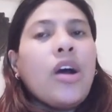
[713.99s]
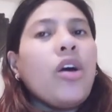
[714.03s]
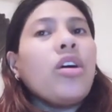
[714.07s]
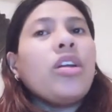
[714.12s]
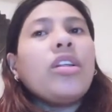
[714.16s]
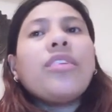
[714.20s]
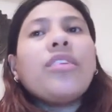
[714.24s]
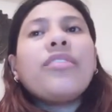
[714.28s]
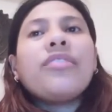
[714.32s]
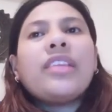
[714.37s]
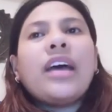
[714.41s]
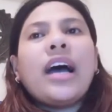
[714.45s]

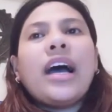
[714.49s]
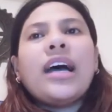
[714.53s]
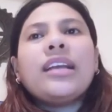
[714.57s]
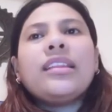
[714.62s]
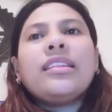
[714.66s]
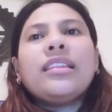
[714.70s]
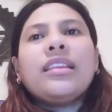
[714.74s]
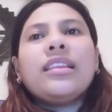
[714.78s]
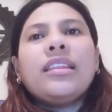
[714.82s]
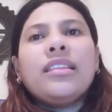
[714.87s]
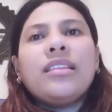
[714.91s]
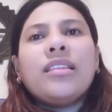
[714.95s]
all of
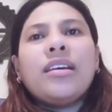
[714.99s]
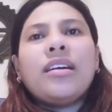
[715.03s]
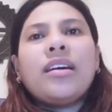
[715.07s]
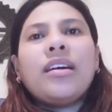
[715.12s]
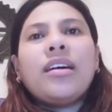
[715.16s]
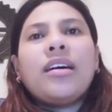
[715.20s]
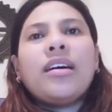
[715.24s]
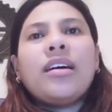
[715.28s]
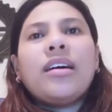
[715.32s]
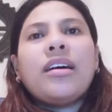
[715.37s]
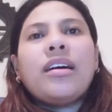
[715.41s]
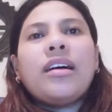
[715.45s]
that,
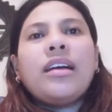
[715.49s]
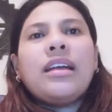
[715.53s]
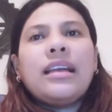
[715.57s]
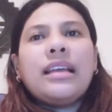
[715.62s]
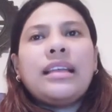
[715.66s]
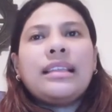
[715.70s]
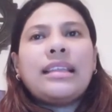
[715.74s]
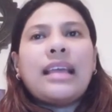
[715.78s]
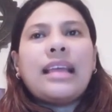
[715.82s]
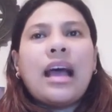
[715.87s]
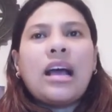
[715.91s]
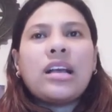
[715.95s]
the
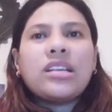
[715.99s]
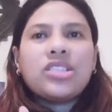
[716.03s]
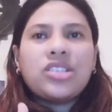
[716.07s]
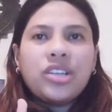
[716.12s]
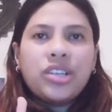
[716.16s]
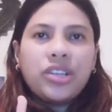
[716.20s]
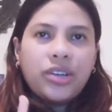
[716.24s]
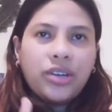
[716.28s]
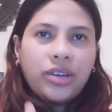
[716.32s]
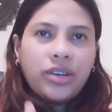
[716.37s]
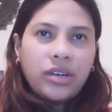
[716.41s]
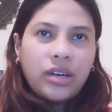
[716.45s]
tax
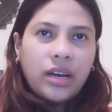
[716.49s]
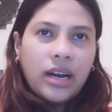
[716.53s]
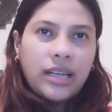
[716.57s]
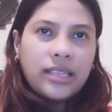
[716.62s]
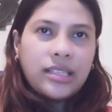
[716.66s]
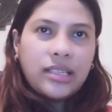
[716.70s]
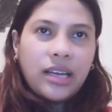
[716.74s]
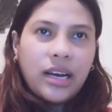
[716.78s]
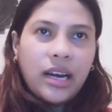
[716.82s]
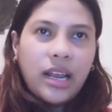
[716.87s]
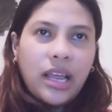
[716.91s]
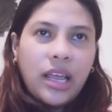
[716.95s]
return
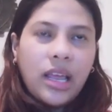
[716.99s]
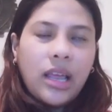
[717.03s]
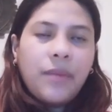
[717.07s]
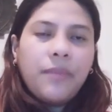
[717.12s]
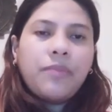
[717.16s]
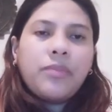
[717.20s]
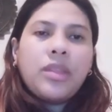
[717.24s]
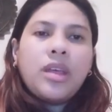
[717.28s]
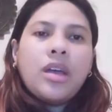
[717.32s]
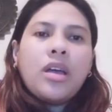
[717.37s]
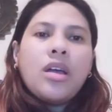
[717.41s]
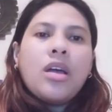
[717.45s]
transcript,
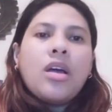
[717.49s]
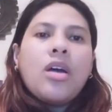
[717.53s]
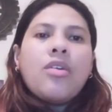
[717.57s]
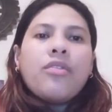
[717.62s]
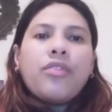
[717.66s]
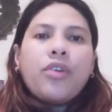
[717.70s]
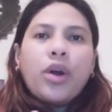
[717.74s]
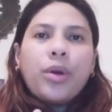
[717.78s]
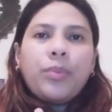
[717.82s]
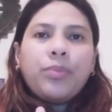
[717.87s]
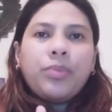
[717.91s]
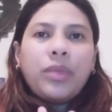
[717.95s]

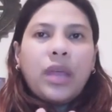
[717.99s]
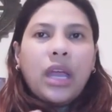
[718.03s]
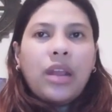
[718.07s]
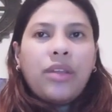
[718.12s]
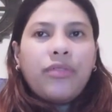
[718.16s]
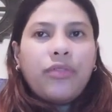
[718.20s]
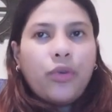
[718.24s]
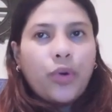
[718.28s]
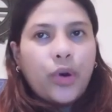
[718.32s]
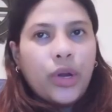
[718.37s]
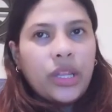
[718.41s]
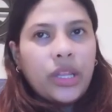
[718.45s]
form
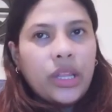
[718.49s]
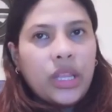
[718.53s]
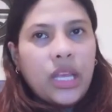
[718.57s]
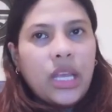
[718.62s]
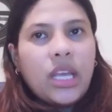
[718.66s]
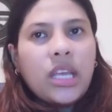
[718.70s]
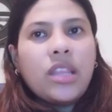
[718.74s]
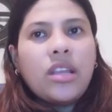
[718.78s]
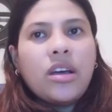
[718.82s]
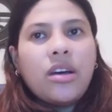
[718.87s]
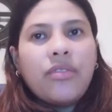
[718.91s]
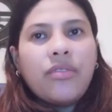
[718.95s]

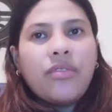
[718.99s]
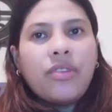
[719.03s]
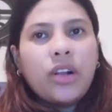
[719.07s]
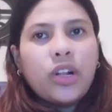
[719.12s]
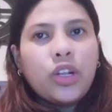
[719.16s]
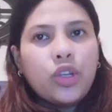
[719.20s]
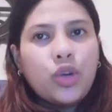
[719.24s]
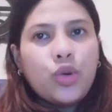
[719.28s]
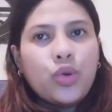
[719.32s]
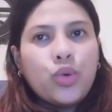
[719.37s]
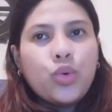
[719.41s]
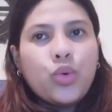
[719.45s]
1040,
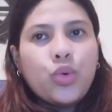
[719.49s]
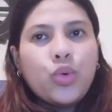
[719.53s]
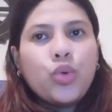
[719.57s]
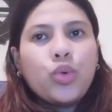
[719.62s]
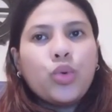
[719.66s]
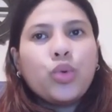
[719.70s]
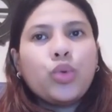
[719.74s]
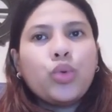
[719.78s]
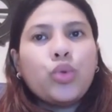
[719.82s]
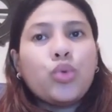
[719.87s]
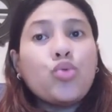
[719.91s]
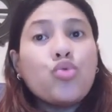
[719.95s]

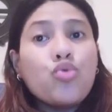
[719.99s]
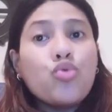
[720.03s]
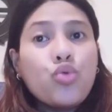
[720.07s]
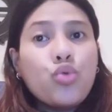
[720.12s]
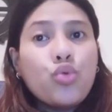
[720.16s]
W-2,